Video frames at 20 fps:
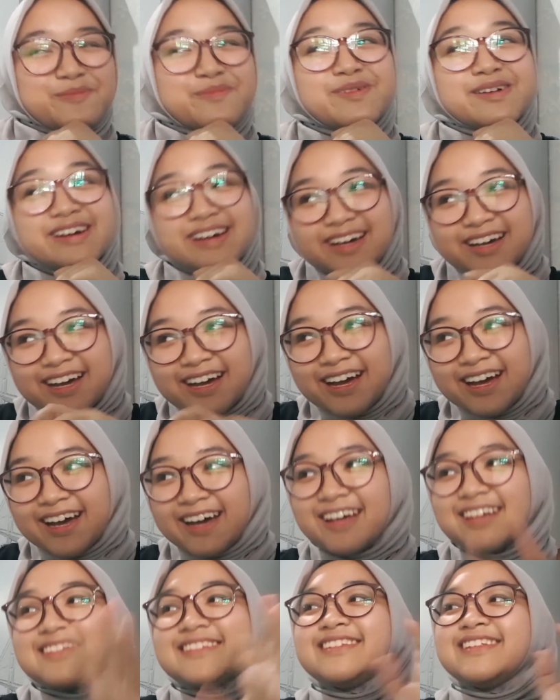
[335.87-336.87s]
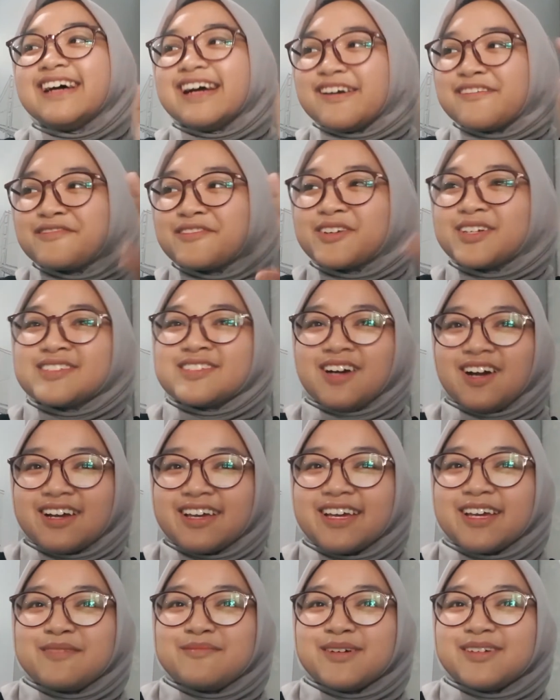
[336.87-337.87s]
But if we're
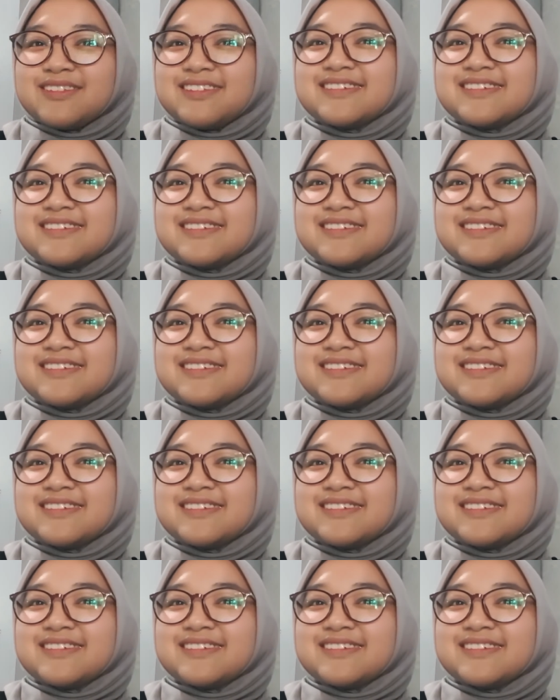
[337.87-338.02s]
talking about